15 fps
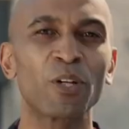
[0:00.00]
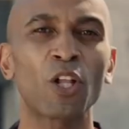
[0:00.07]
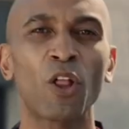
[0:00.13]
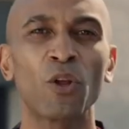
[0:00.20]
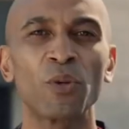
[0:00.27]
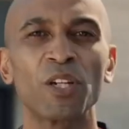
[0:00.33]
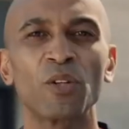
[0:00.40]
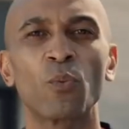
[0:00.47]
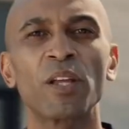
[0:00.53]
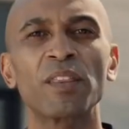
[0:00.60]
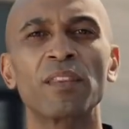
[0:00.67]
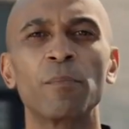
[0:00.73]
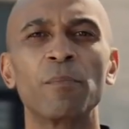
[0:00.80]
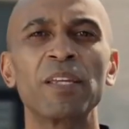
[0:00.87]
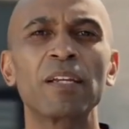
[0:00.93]
included with
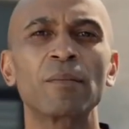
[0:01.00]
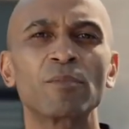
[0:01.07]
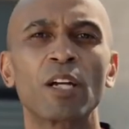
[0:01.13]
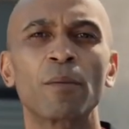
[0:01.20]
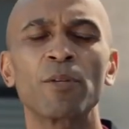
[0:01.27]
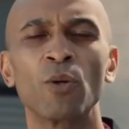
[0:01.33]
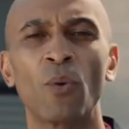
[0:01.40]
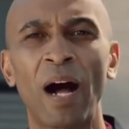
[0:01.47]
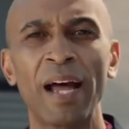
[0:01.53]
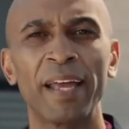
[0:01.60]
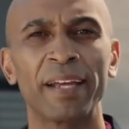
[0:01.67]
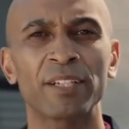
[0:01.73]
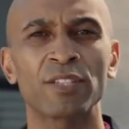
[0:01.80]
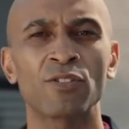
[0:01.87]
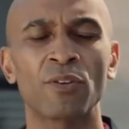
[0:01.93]
the BMW
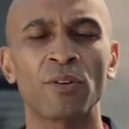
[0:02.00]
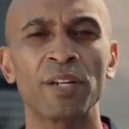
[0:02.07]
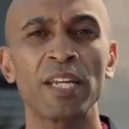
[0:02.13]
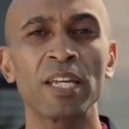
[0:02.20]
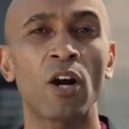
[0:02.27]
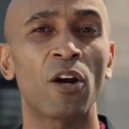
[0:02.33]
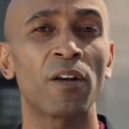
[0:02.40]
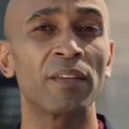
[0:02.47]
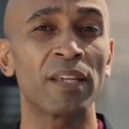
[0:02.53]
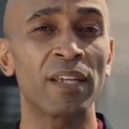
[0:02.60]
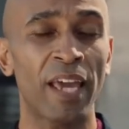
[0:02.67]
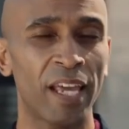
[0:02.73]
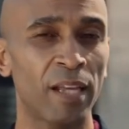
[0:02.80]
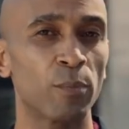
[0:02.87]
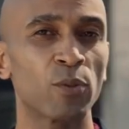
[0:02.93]
iX3 is the
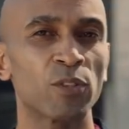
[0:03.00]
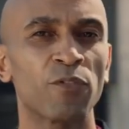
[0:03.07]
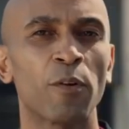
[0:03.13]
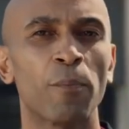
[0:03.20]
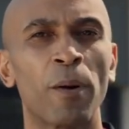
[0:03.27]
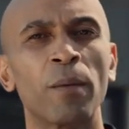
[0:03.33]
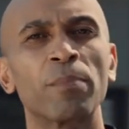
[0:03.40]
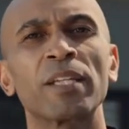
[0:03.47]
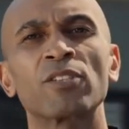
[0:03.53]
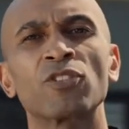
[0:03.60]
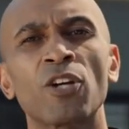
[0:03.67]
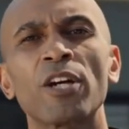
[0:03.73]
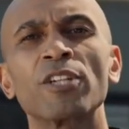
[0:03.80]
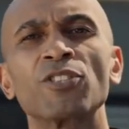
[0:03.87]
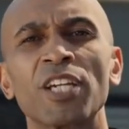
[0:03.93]
cable for public
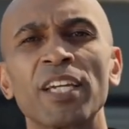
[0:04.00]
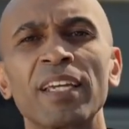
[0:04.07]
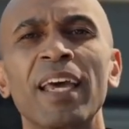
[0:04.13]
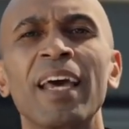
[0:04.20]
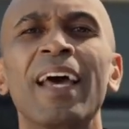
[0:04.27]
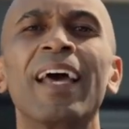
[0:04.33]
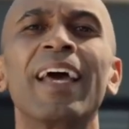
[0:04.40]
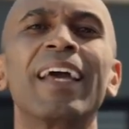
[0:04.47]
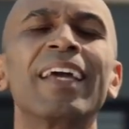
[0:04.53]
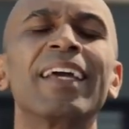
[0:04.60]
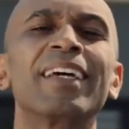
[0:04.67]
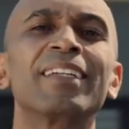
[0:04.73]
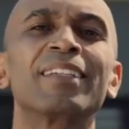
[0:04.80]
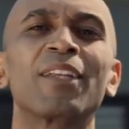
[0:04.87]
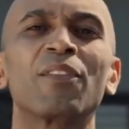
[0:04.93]
charging
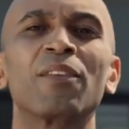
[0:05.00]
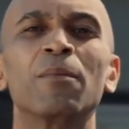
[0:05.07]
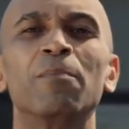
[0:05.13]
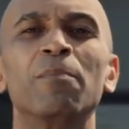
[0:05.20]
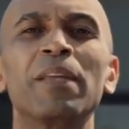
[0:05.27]
and the